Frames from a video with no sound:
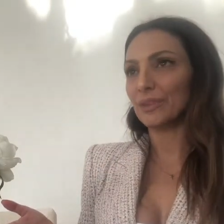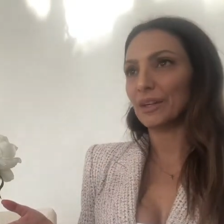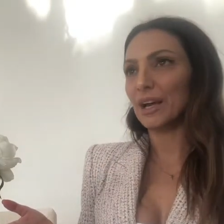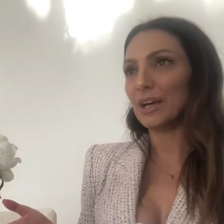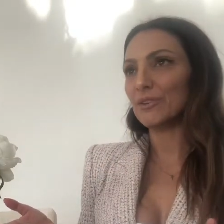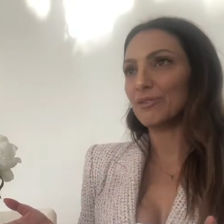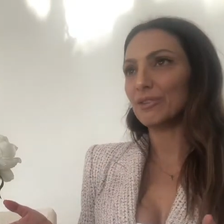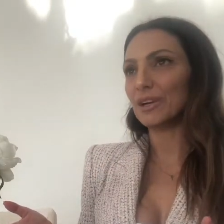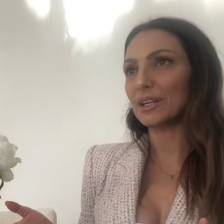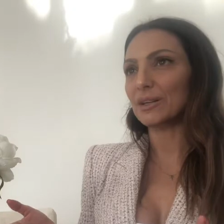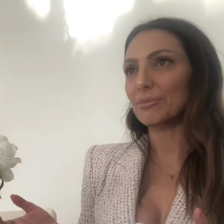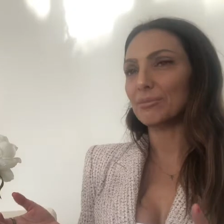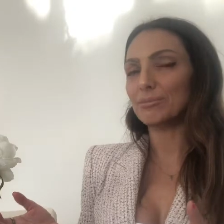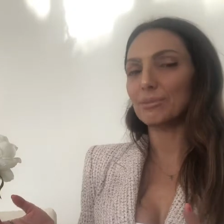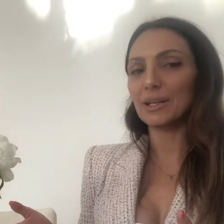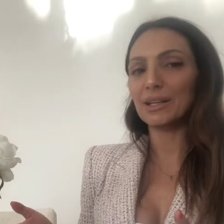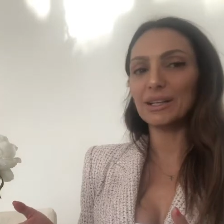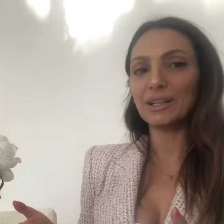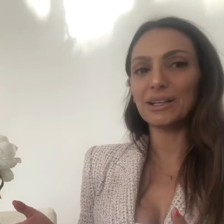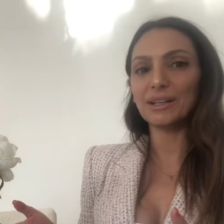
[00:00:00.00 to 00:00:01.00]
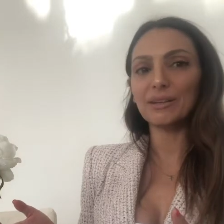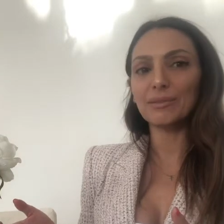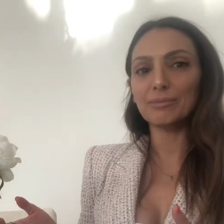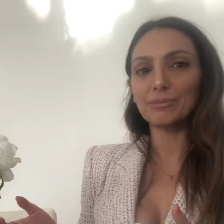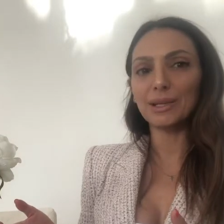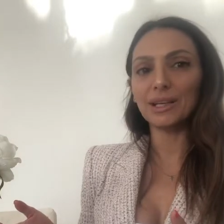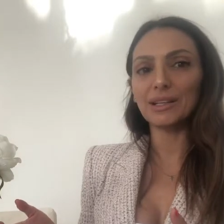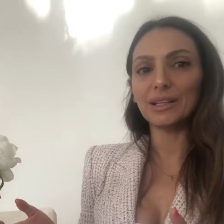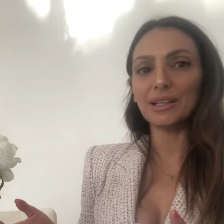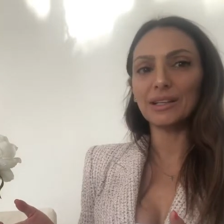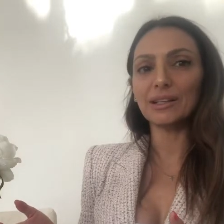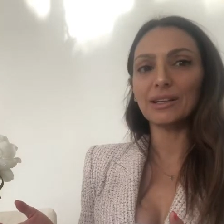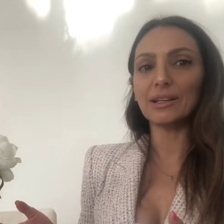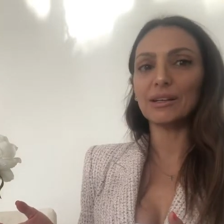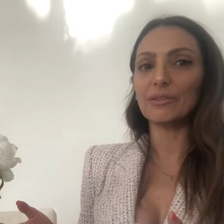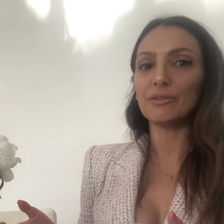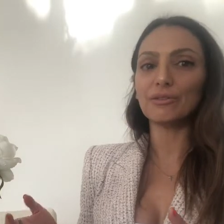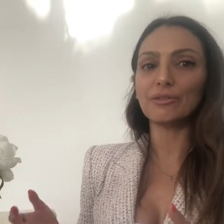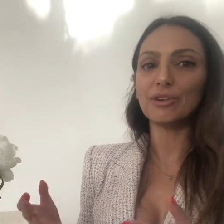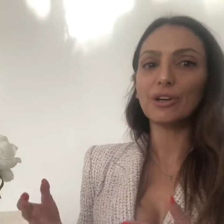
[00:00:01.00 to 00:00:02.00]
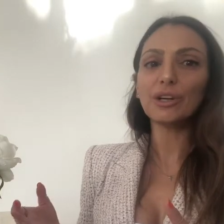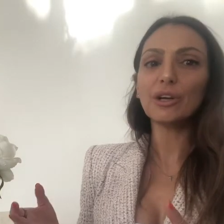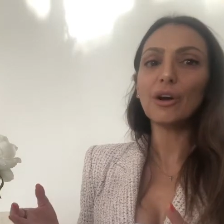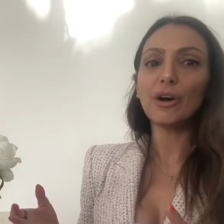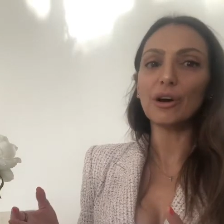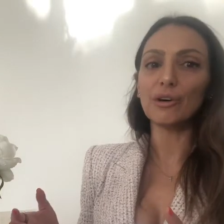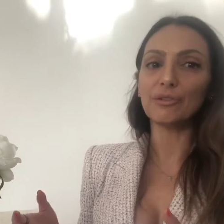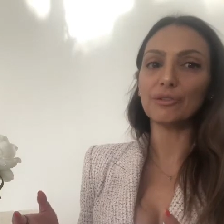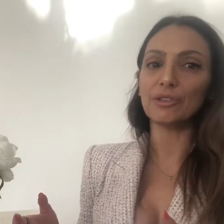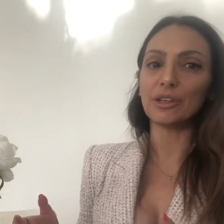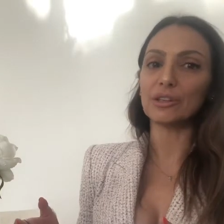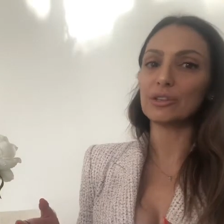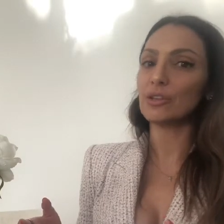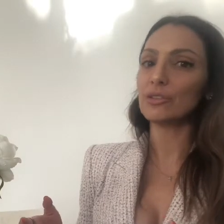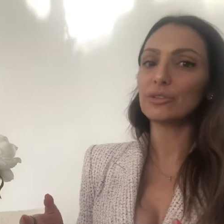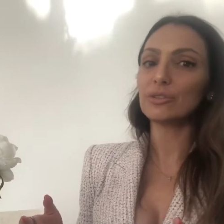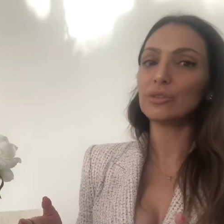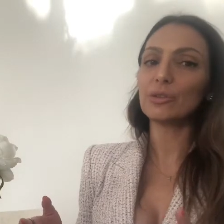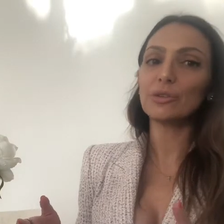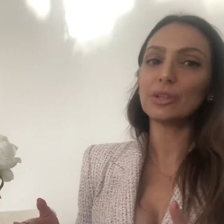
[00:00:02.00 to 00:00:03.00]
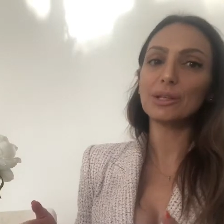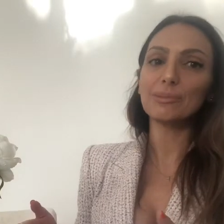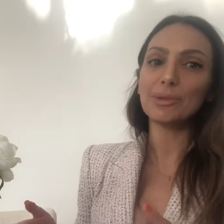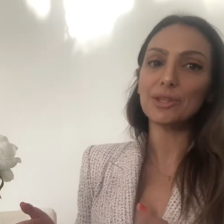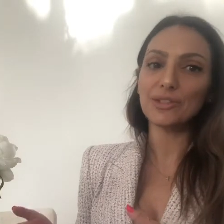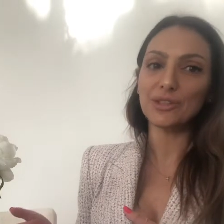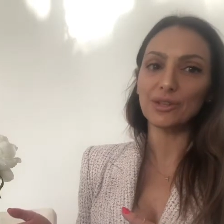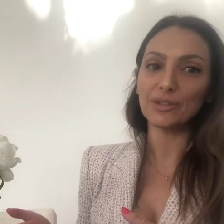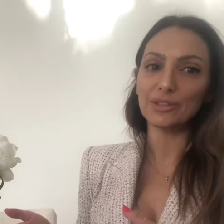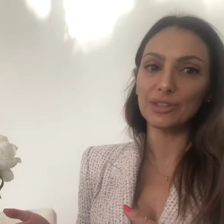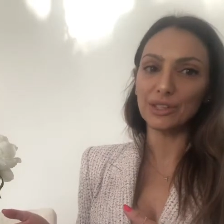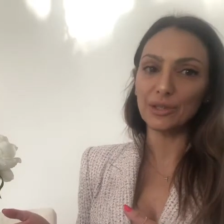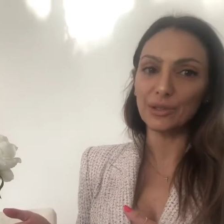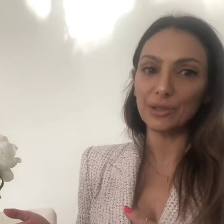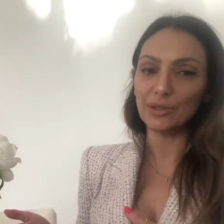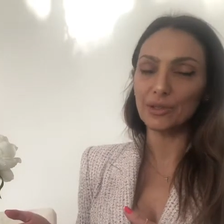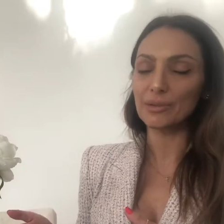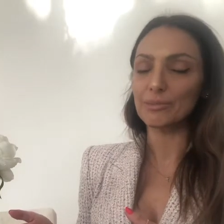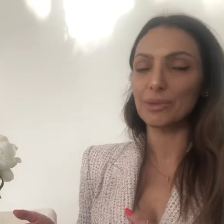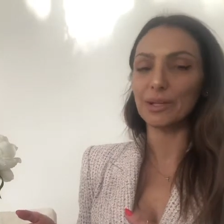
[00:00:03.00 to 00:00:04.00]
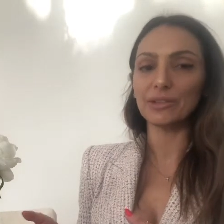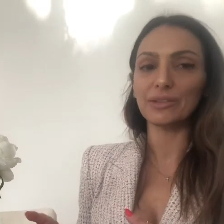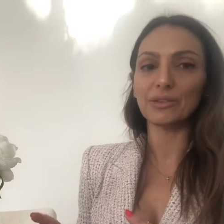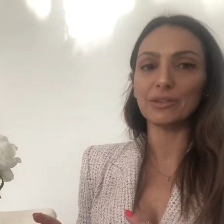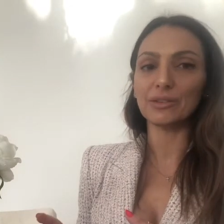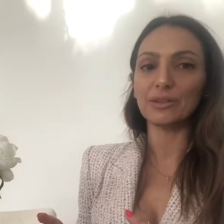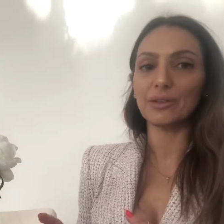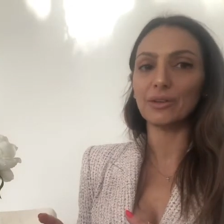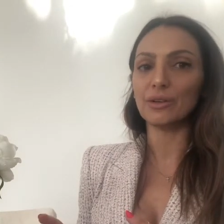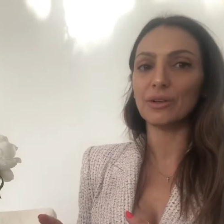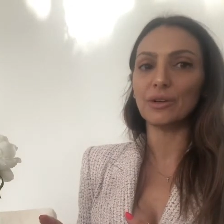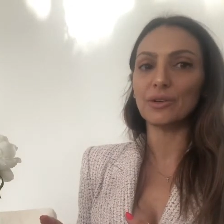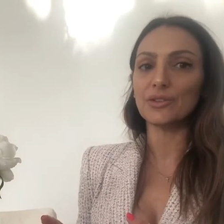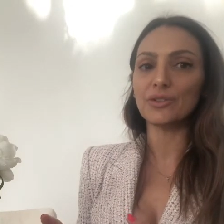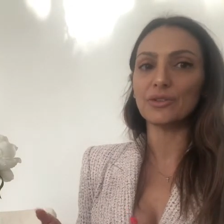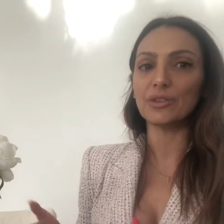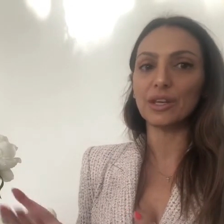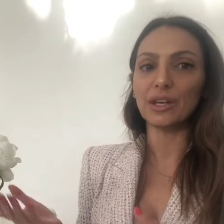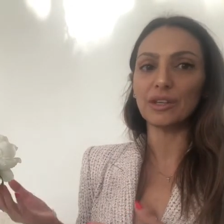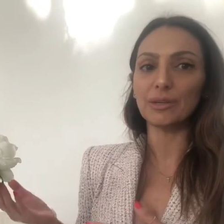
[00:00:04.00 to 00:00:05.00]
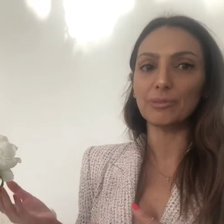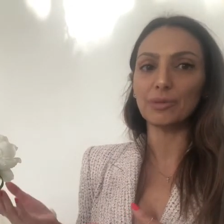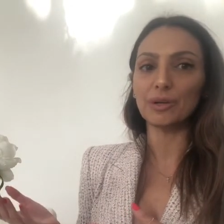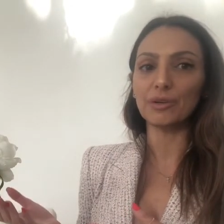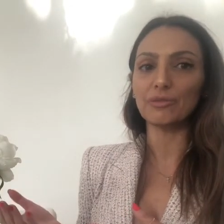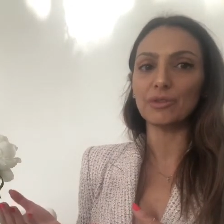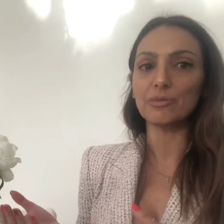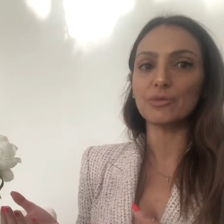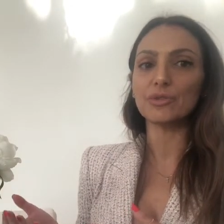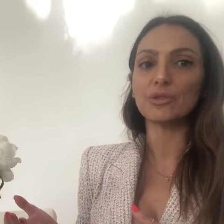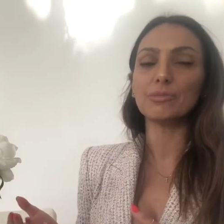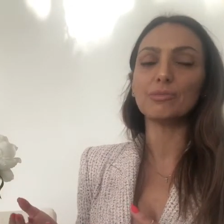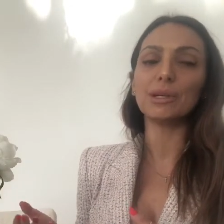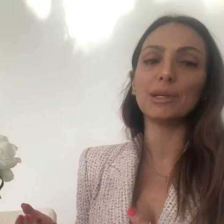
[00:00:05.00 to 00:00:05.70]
I find many, many, very often, not only Maison Dior, but also the other perfumes to be